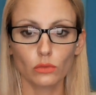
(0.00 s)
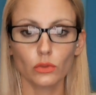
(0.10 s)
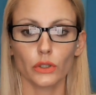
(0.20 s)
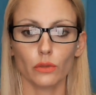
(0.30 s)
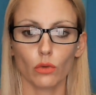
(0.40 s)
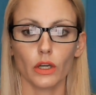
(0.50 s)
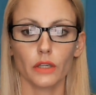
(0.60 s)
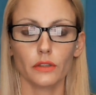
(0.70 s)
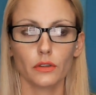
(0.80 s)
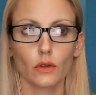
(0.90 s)
one
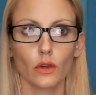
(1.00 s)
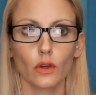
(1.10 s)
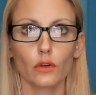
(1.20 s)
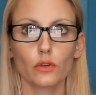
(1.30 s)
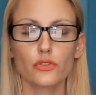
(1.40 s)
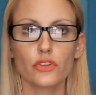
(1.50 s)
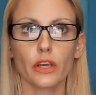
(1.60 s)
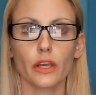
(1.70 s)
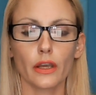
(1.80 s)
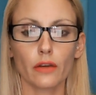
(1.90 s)
who's
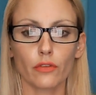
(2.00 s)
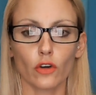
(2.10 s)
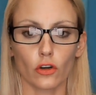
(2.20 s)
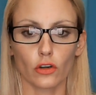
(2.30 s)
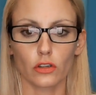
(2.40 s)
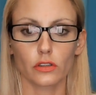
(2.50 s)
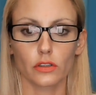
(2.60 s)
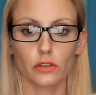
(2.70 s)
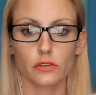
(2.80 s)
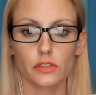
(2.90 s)
ever
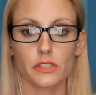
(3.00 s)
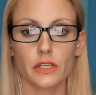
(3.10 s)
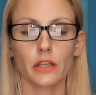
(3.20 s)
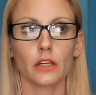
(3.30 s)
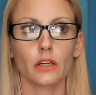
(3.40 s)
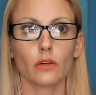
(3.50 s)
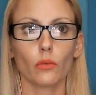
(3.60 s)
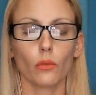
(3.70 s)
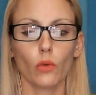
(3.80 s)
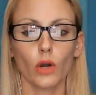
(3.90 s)
said
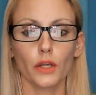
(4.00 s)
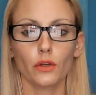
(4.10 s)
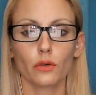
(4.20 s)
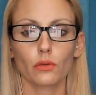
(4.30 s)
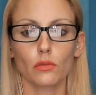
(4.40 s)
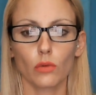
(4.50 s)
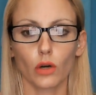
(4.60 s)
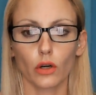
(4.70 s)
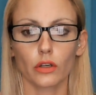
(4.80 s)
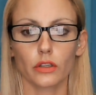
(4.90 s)
one word.